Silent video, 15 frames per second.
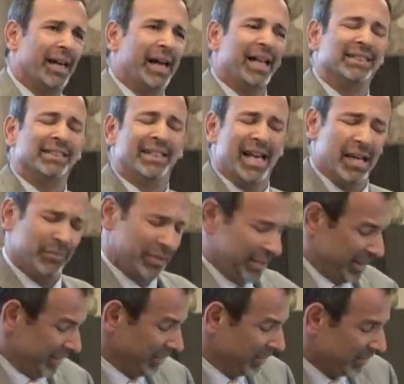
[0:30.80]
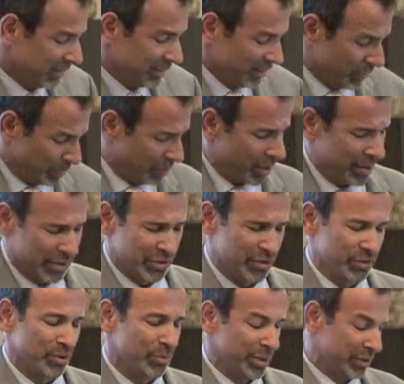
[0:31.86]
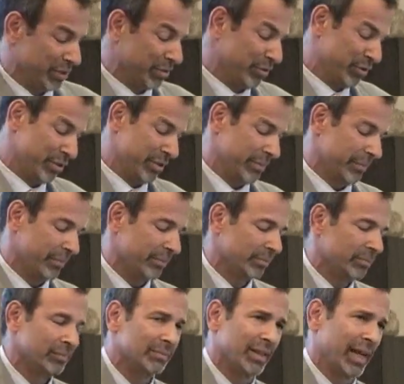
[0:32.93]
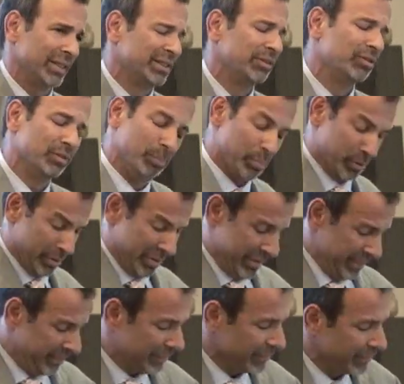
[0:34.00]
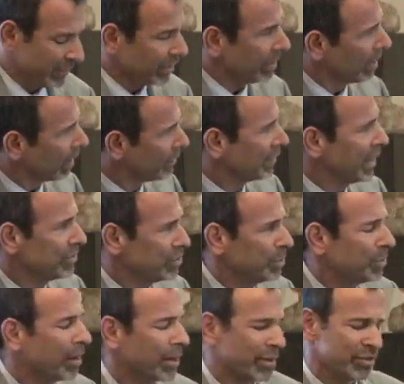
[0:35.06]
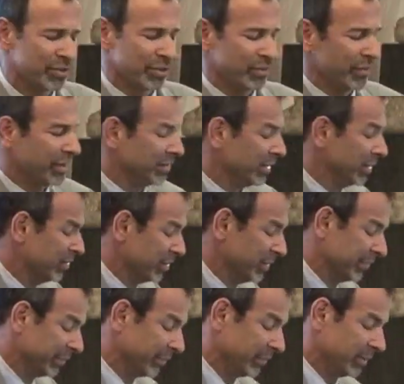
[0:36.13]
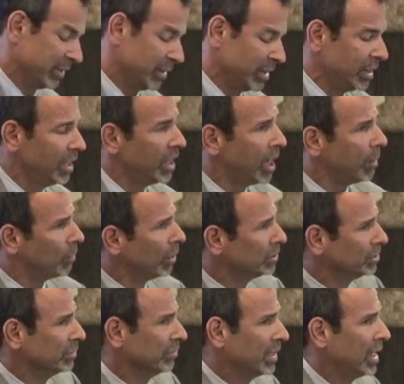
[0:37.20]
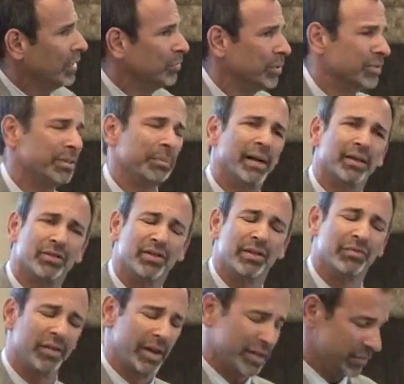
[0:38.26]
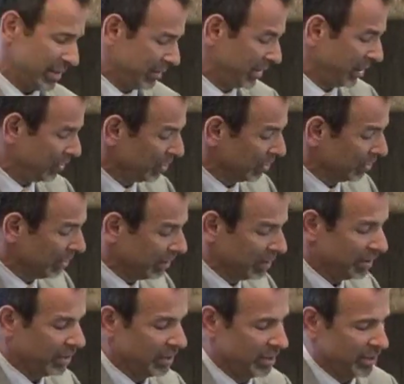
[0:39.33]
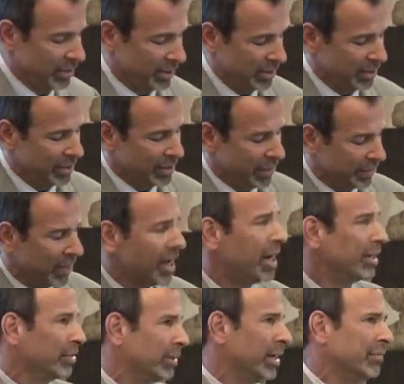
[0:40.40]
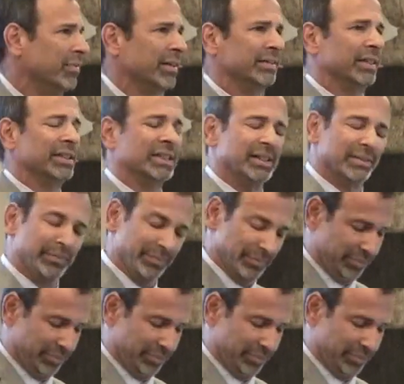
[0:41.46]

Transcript: As an advocate for Parkinson's research, I sit on the board of the National Parkinson's Foundation. I'm also involved with the Michael J. Fox Foundation and the Holly Rod Foundation.